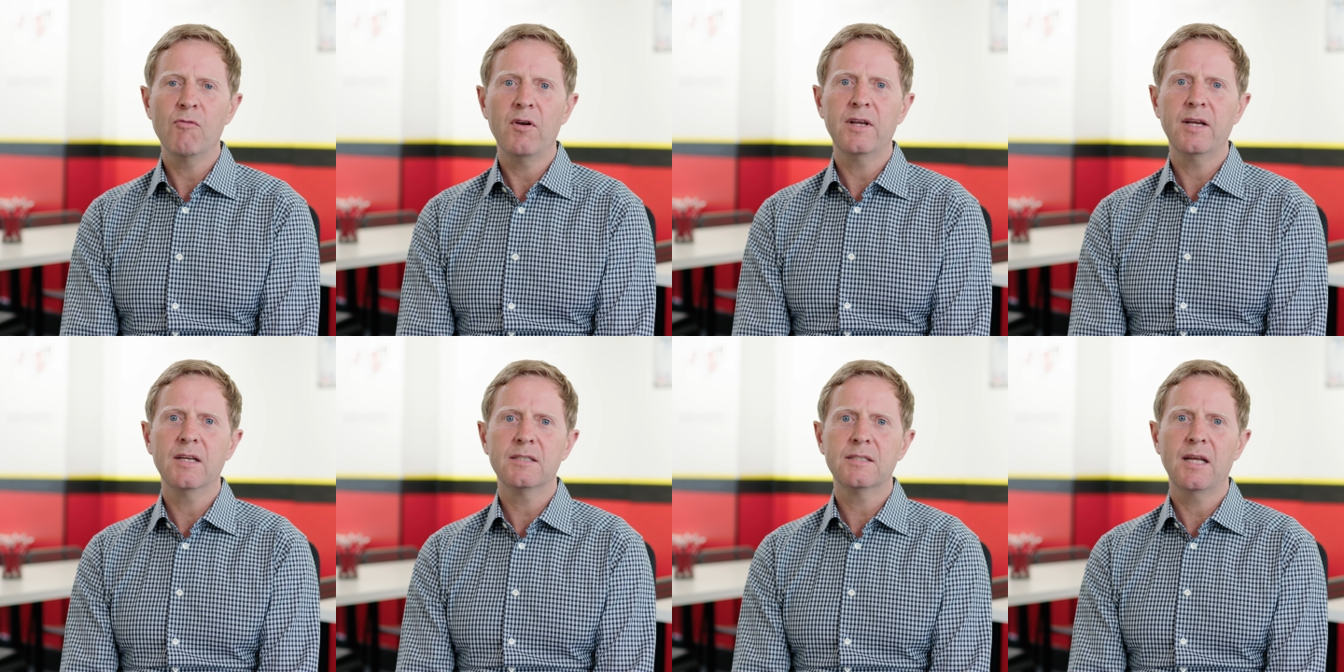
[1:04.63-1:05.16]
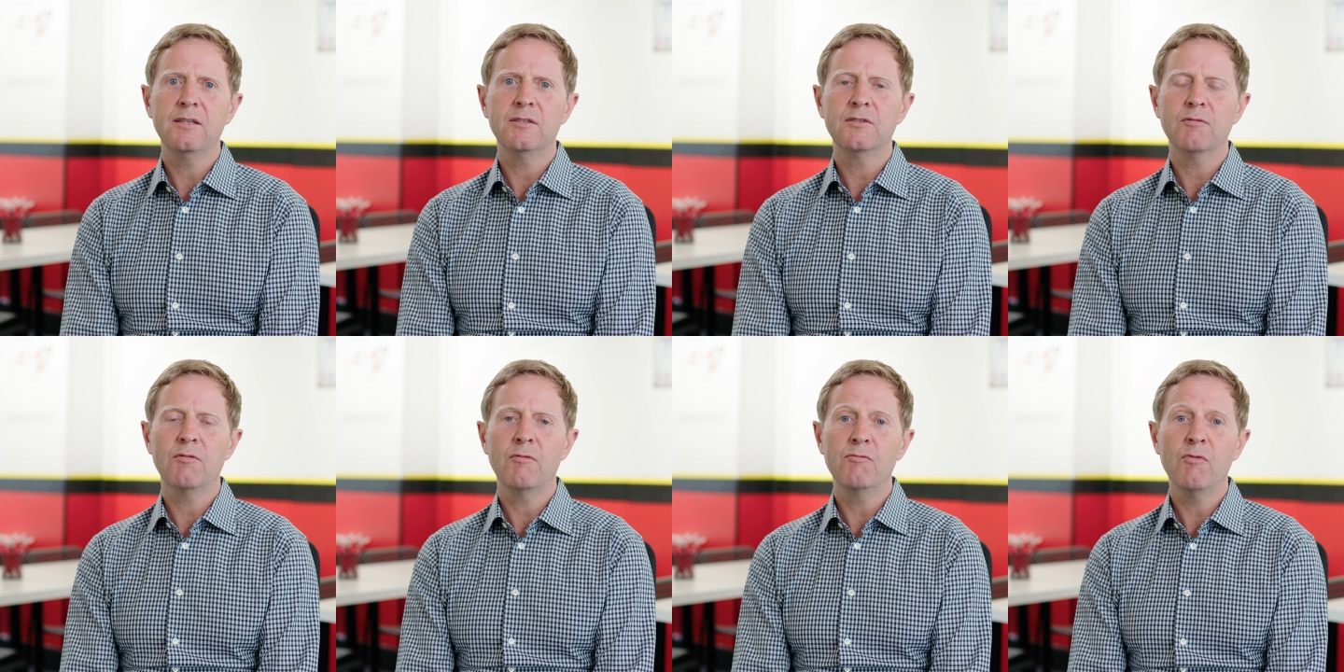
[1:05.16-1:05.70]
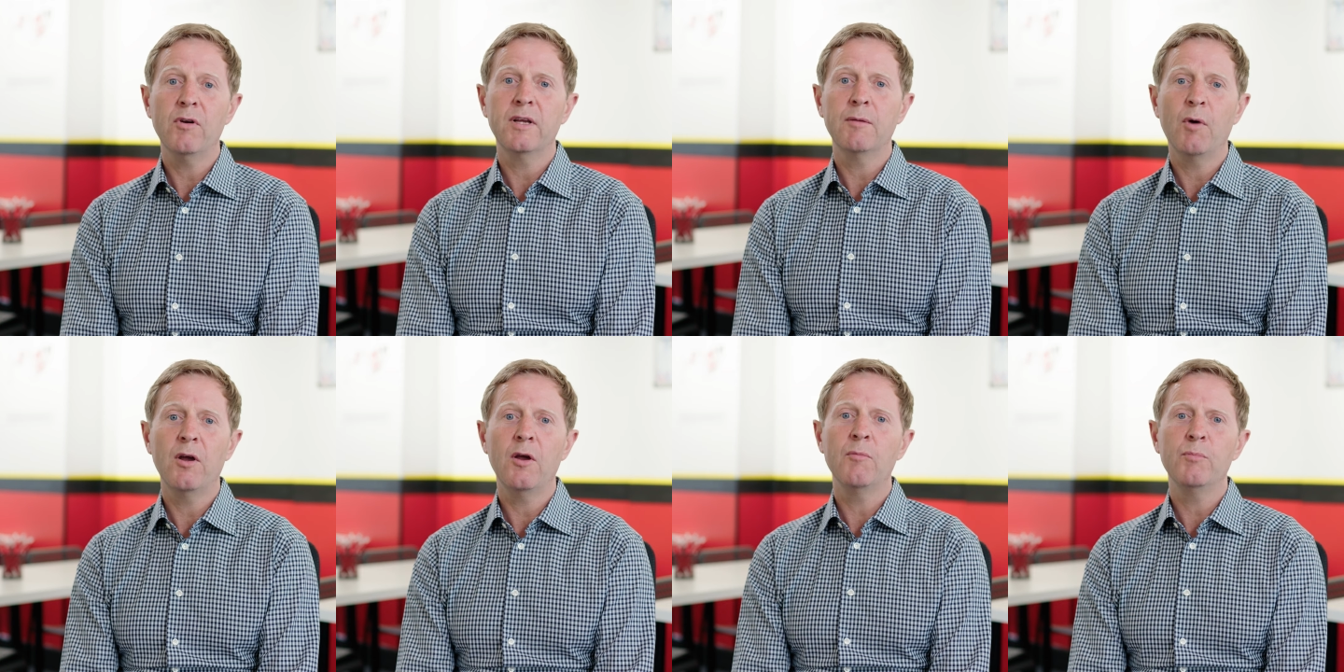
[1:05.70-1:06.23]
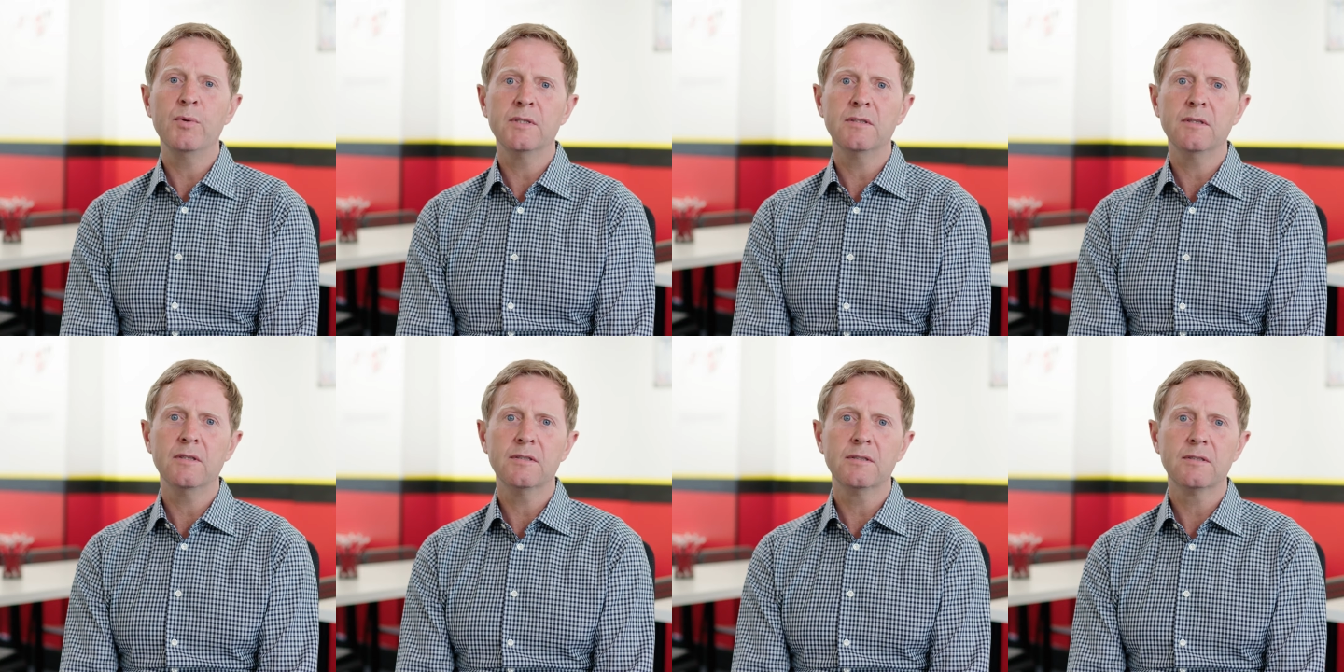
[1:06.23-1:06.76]
running a centre and running my own
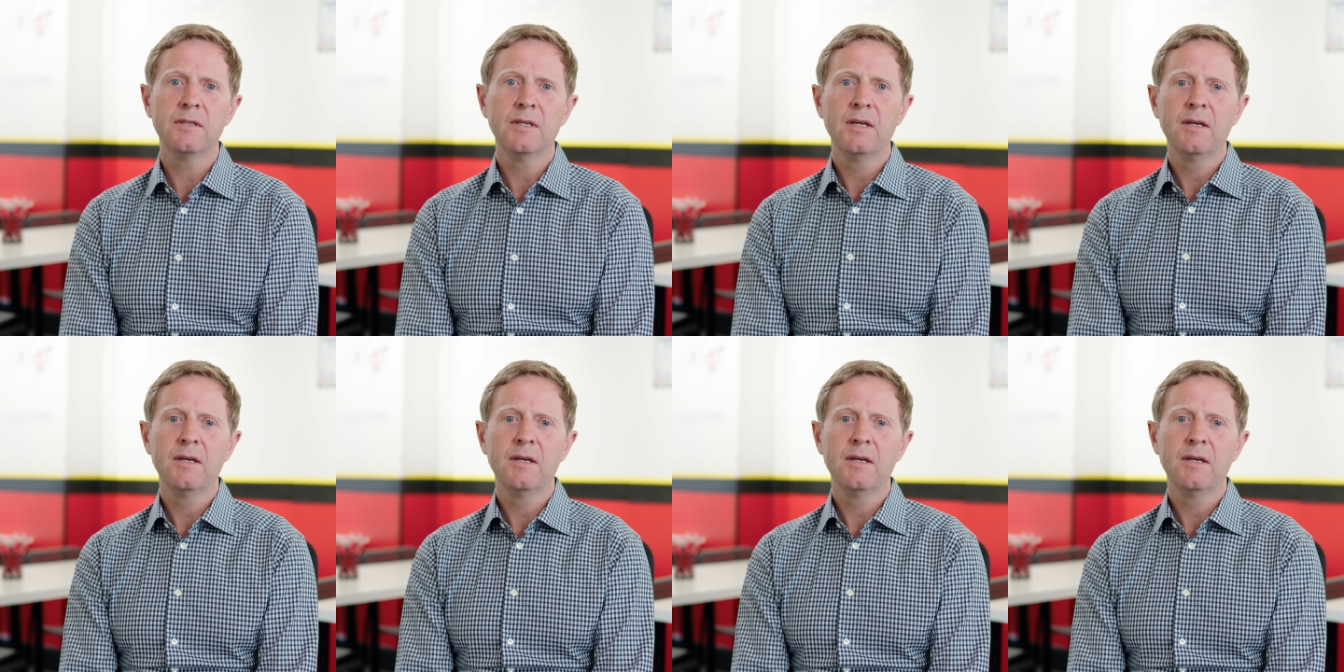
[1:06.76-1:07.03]
business,